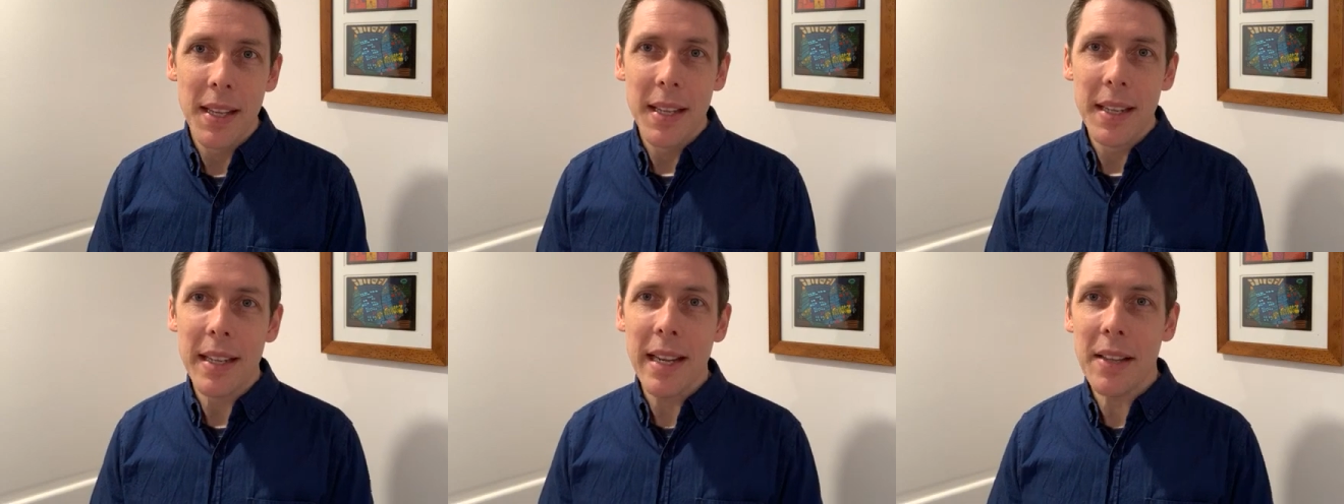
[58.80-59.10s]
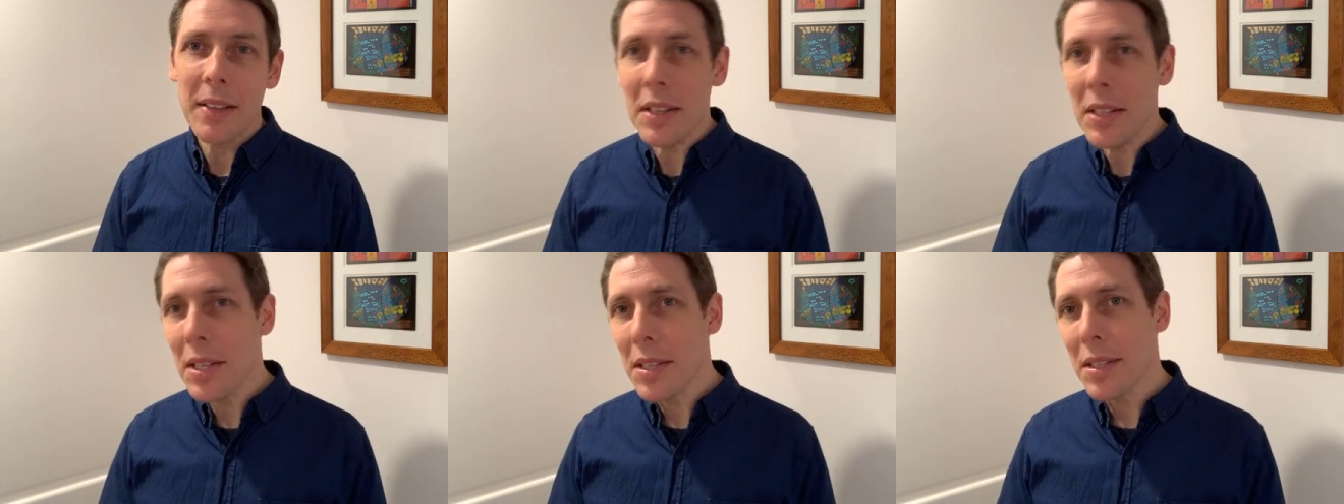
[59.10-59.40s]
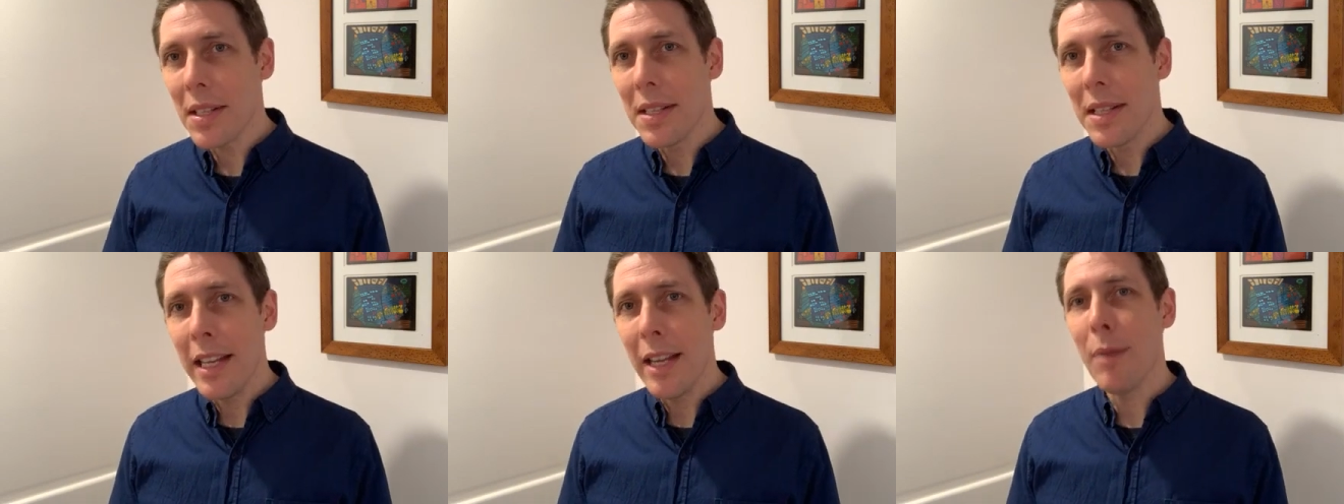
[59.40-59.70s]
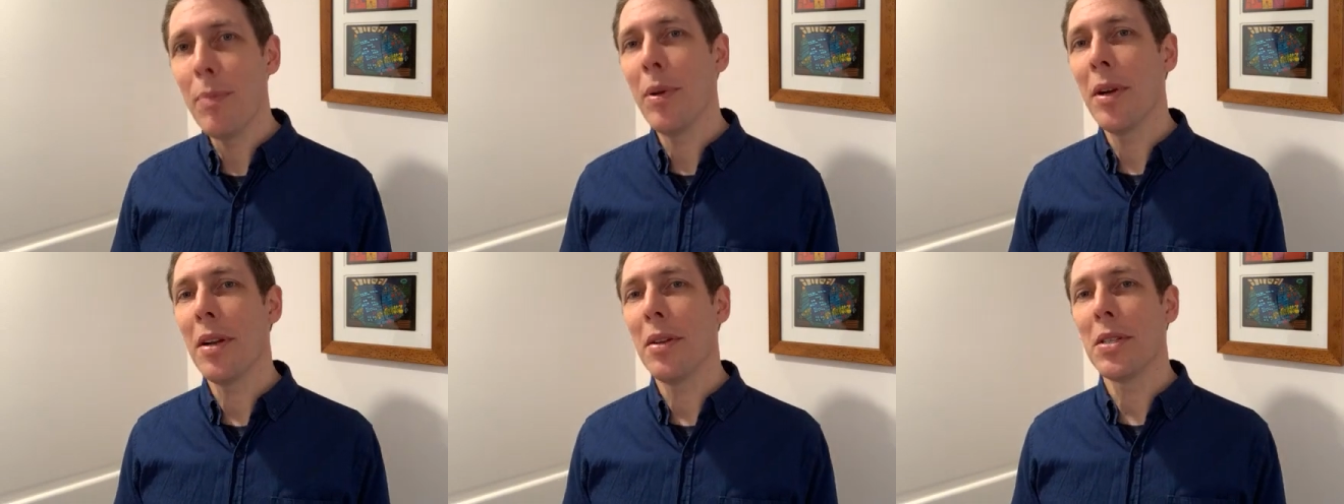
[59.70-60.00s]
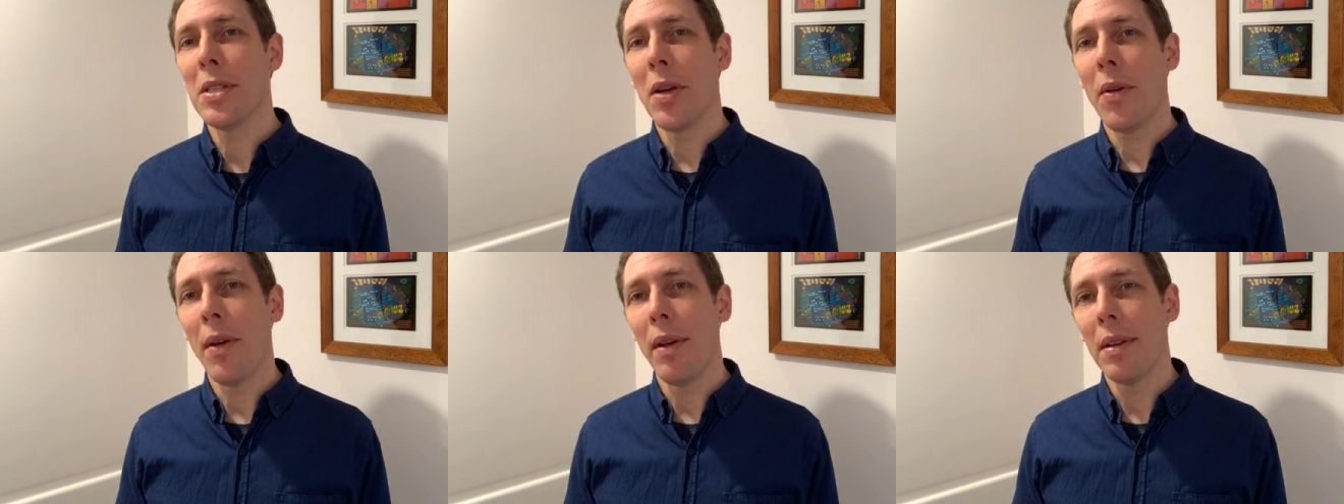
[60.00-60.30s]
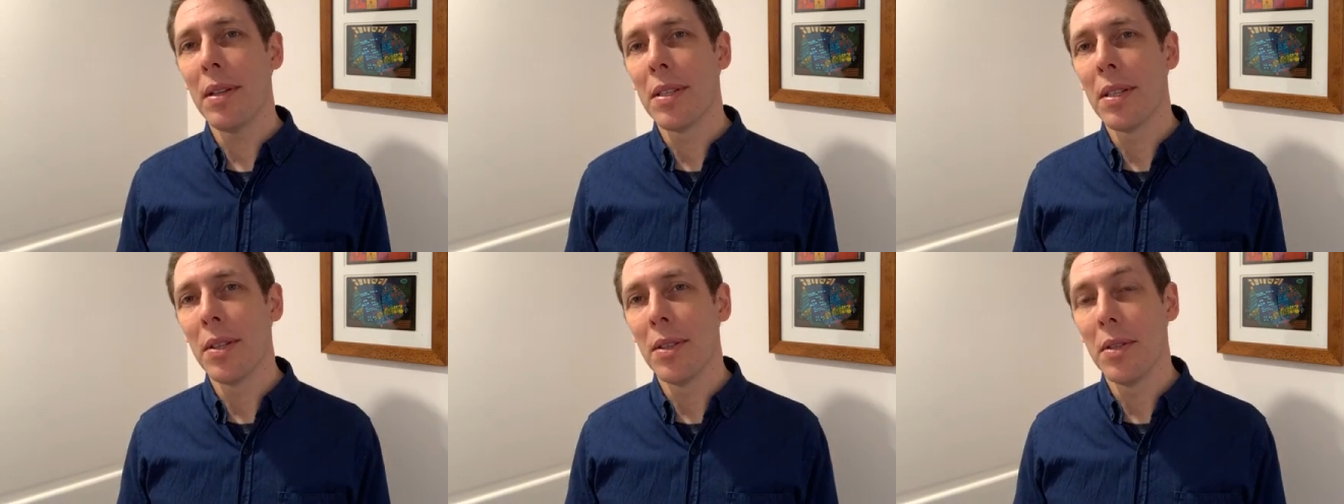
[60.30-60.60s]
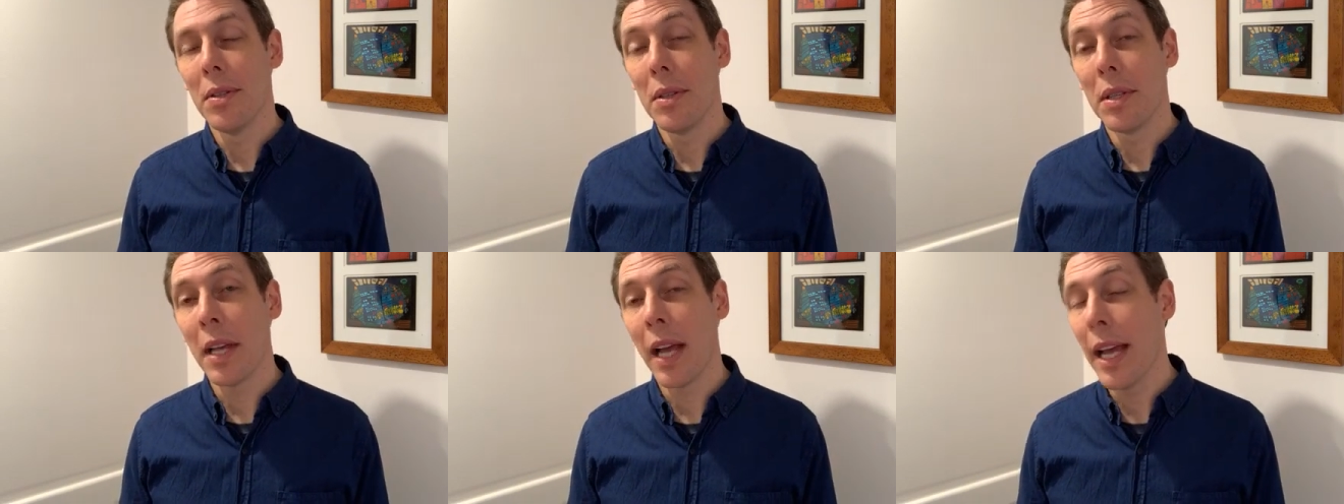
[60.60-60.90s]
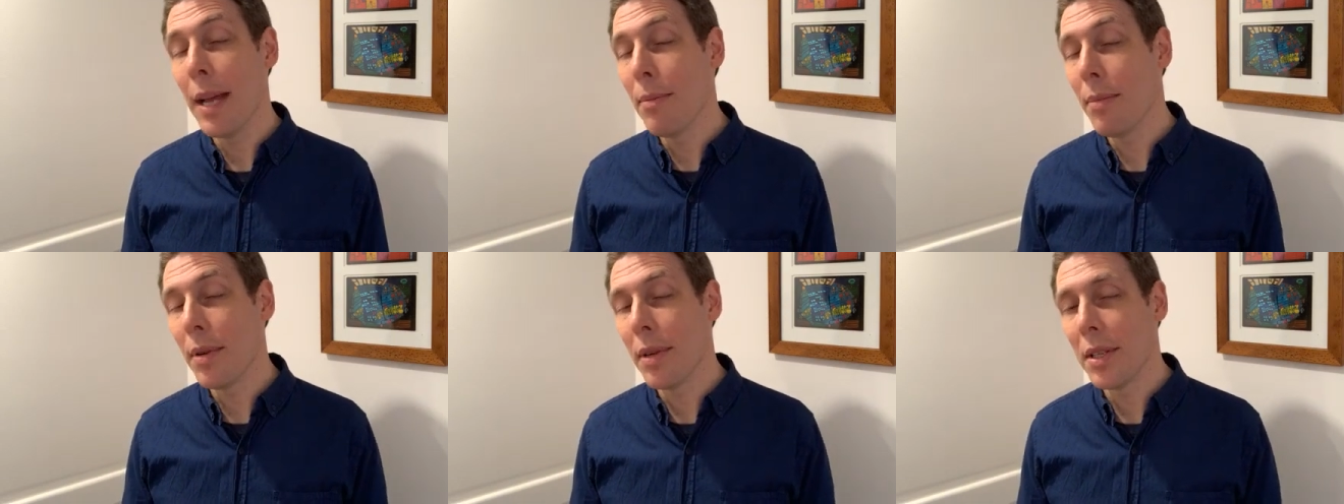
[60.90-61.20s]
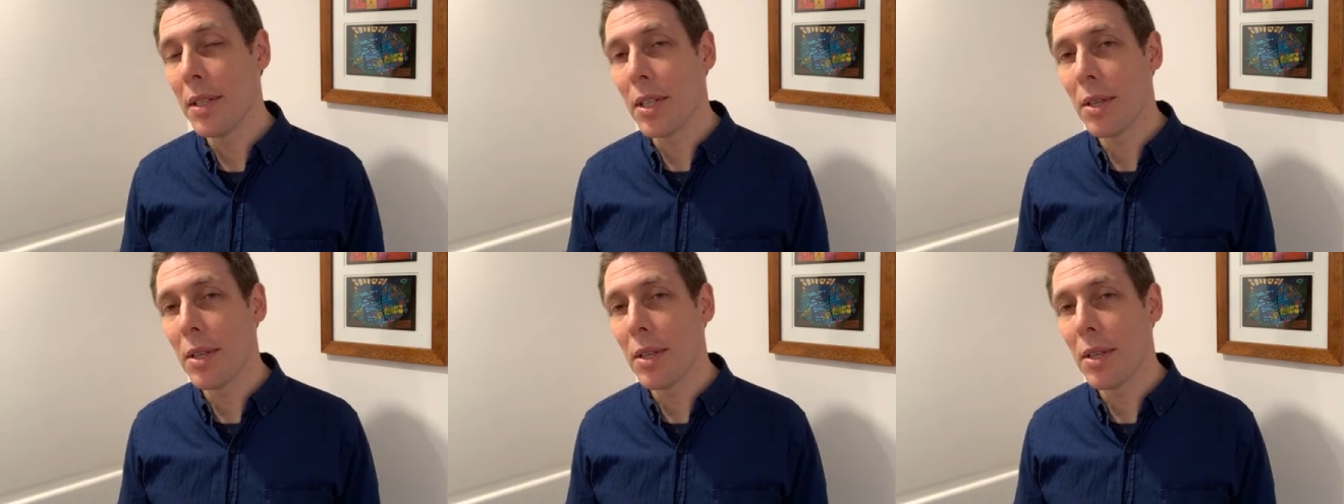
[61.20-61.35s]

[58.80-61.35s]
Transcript: Now this is a Neoproterozoic to Cambrian